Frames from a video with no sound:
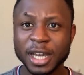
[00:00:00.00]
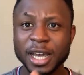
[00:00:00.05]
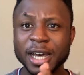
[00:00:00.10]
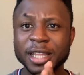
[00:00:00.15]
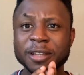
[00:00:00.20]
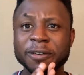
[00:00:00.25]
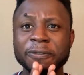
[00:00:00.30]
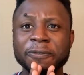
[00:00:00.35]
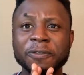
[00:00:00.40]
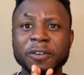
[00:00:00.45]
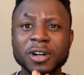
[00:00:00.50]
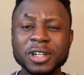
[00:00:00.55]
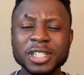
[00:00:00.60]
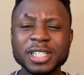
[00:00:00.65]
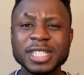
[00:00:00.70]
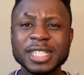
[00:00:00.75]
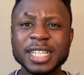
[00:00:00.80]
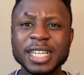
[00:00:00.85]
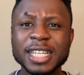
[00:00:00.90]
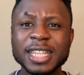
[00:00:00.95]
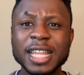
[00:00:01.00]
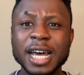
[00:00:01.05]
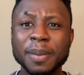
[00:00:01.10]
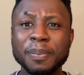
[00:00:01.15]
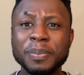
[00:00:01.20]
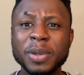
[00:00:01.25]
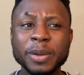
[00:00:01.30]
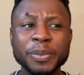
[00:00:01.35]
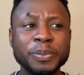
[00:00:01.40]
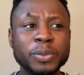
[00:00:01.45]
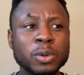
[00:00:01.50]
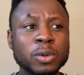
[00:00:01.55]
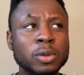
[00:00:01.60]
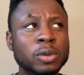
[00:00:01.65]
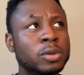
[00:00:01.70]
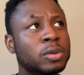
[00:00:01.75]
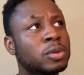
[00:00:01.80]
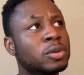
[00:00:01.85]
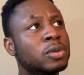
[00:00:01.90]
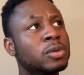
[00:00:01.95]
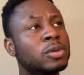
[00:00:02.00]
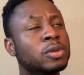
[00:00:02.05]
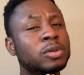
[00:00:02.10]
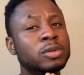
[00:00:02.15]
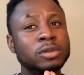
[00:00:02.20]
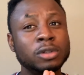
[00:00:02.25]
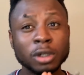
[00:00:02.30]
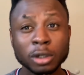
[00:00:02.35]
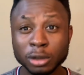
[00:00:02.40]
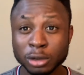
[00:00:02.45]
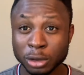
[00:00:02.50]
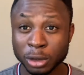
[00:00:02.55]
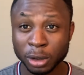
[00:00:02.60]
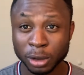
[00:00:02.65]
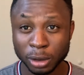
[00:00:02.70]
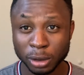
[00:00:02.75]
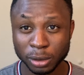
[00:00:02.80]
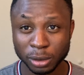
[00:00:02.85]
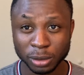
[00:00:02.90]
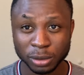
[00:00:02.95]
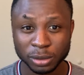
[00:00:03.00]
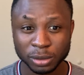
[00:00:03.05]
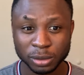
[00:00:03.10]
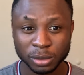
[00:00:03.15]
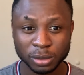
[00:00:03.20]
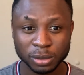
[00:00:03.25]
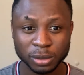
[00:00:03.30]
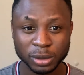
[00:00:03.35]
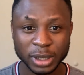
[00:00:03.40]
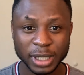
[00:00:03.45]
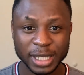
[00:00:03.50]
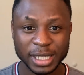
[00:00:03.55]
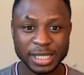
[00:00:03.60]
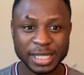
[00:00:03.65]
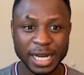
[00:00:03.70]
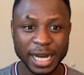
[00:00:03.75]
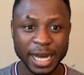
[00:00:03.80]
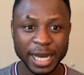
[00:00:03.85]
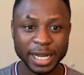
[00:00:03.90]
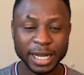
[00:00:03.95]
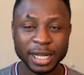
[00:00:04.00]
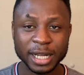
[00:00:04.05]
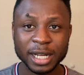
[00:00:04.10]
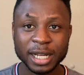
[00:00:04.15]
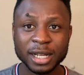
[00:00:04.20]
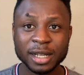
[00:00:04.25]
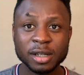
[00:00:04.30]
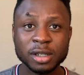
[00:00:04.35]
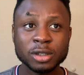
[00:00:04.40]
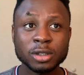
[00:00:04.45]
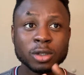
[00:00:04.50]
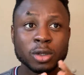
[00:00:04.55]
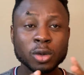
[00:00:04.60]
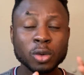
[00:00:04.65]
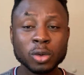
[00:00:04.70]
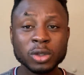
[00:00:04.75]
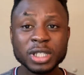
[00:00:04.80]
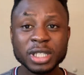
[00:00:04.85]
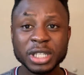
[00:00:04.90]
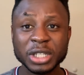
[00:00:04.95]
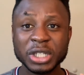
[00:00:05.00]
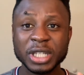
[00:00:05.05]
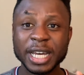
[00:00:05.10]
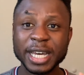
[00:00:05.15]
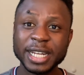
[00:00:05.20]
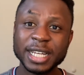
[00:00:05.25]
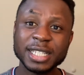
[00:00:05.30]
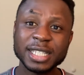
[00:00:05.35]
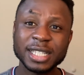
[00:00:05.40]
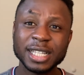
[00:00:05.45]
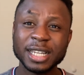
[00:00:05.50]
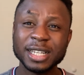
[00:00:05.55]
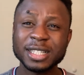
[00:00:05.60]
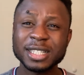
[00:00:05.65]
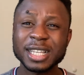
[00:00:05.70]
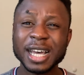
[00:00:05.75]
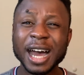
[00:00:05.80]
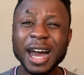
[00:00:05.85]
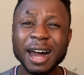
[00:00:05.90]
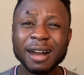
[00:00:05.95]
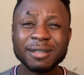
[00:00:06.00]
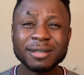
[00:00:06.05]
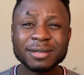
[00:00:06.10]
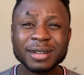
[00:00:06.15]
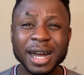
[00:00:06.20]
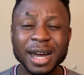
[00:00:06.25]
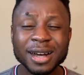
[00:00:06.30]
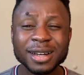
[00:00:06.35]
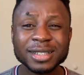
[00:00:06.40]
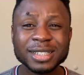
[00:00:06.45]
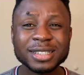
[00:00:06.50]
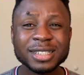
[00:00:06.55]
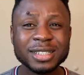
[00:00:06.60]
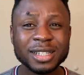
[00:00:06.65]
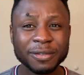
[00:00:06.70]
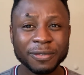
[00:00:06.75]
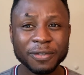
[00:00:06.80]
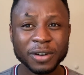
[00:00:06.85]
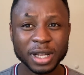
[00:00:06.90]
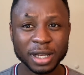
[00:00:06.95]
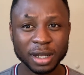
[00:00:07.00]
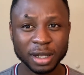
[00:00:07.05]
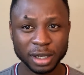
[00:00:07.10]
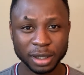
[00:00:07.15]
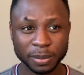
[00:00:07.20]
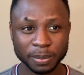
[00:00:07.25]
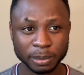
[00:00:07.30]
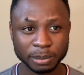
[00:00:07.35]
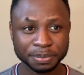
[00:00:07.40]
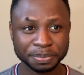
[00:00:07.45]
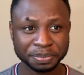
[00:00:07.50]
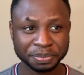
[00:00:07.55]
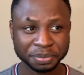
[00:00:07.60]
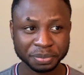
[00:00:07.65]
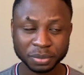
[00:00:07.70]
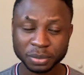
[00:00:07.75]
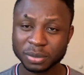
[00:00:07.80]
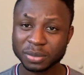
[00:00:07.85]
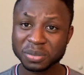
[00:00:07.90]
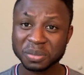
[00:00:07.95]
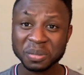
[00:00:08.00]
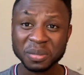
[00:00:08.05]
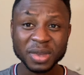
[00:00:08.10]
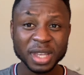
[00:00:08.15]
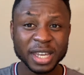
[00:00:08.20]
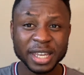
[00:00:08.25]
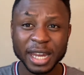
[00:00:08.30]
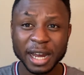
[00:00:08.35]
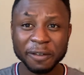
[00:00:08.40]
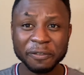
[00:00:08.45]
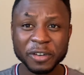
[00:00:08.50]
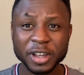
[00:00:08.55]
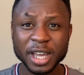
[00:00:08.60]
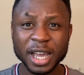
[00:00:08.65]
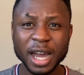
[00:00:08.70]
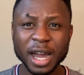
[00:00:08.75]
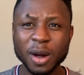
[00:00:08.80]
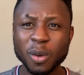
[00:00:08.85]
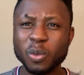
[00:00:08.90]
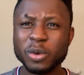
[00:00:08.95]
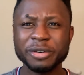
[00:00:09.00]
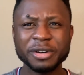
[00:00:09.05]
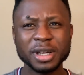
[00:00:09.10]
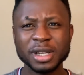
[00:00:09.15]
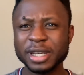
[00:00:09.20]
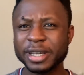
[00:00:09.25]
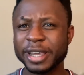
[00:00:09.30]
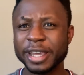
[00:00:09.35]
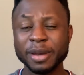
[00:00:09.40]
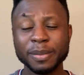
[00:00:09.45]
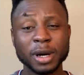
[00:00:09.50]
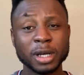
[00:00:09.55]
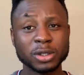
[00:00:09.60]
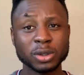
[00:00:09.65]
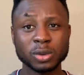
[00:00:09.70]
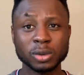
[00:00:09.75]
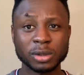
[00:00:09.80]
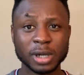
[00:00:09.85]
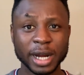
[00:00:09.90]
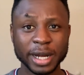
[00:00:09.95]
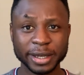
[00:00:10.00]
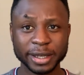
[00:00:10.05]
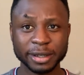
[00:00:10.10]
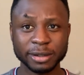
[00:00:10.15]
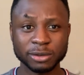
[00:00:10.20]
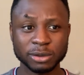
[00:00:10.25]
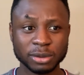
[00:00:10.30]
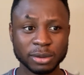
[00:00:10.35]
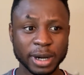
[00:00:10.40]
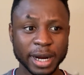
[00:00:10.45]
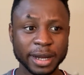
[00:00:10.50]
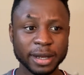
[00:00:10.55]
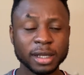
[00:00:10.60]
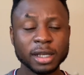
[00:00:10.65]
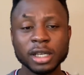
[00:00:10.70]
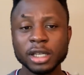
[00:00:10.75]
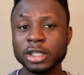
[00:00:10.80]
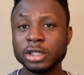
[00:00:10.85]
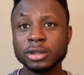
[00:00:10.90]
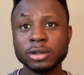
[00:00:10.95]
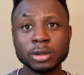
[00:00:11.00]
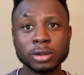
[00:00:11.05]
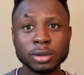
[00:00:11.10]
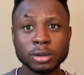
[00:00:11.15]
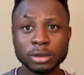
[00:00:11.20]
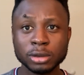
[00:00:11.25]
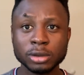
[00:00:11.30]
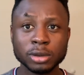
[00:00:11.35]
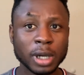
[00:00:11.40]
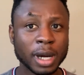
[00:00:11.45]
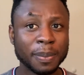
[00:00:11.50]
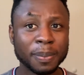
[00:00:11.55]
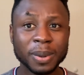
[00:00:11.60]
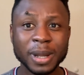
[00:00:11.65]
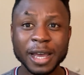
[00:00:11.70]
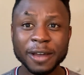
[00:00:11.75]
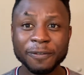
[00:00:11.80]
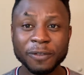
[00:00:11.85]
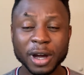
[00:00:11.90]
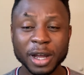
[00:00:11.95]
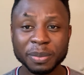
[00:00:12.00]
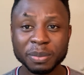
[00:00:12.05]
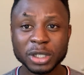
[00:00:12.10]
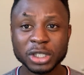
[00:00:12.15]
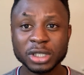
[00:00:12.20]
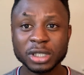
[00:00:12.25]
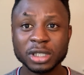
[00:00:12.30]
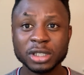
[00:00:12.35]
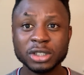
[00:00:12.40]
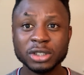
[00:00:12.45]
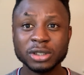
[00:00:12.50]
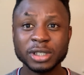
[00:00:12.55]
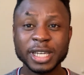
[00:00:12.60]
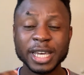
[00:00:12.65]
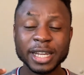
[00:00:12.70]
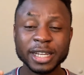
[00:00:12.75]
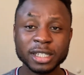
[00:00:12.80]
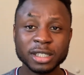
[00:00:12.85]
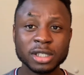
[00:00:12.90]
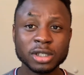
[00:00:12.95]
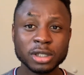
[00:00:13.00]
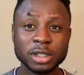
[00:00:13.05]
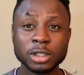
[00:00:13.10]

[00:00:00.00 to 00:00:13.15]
The first thing that people don't know is that schools in the United States are ranked differently. In Africa, we really care about school rankings, right? You apply for admission, you get into the